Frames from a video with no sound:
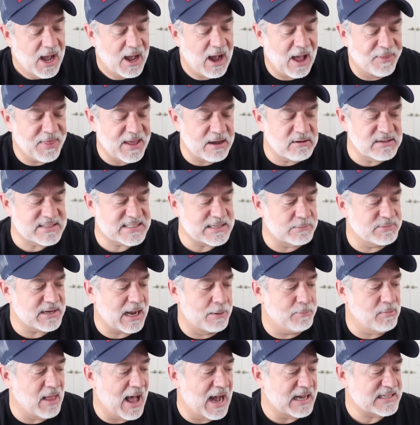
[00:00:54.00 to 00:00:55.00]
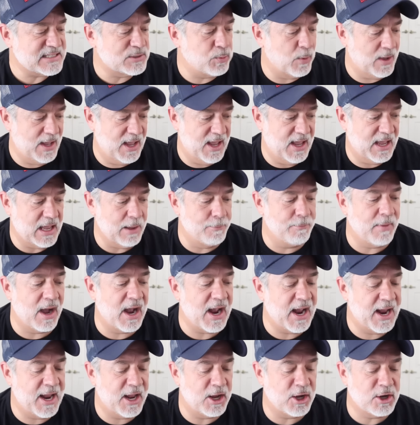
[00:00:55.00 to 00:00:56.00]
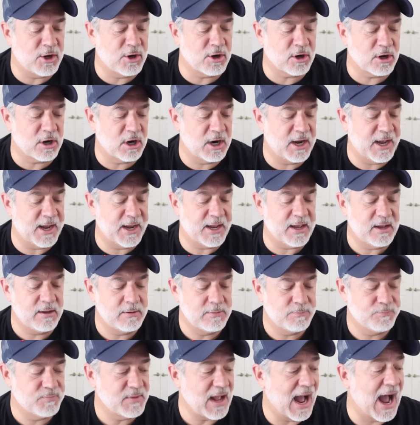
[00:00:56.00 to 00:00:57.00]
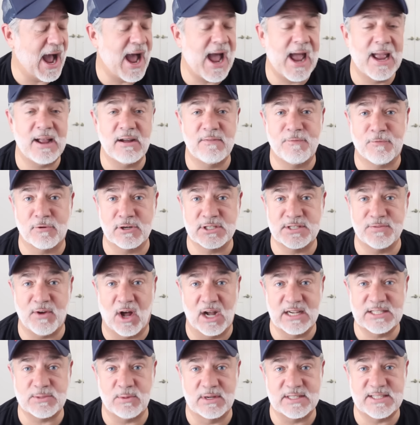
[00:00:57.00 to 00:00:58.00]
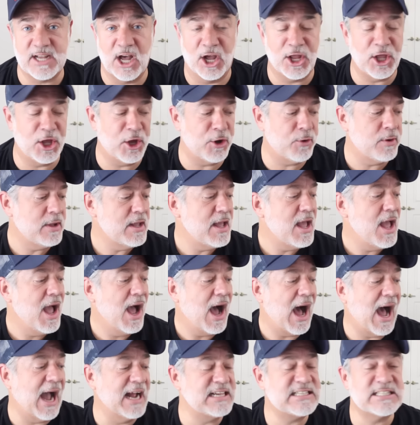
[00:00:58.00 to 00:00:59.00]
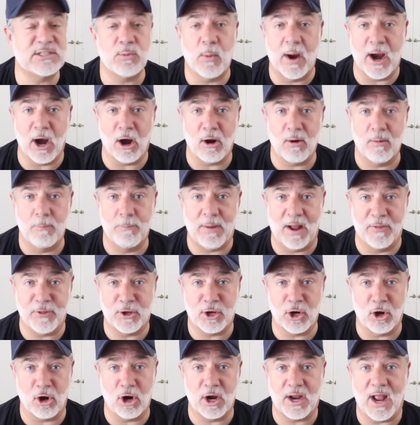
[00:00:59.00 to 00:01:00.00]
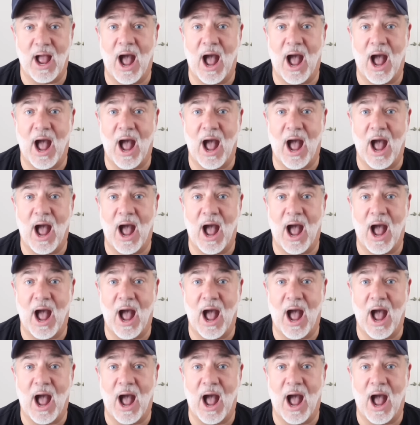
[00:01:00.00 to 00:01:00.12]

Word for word: I think it was sometime last week, my Keurig I first of all, I just want to tell you, I swear by the Keurig.